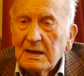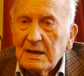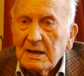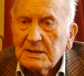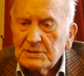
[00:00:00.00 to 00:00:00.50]

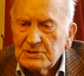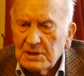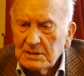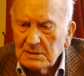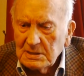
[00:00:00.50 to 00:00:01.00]
And
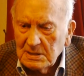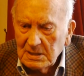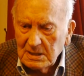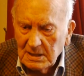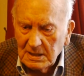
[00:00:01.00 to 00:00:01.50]
uh,
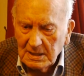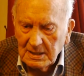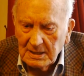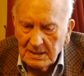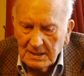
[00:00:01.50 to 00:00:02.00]

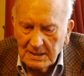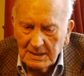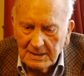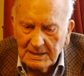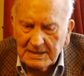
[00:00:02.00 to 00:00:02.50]

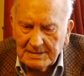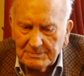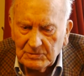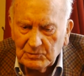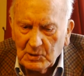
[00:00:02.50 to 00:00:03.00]
they
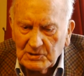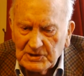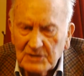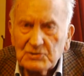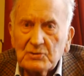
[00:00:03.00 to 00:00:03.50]
crawled
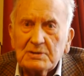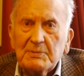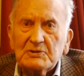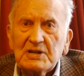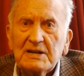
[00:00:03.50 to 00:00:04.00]
onto it
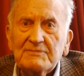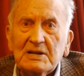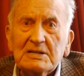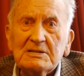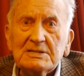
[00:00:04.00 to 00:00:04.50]
about 11
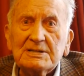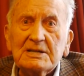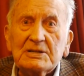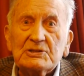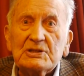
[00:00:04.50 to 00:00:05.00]
o'clock at
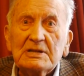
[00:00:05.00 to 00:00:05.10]
night.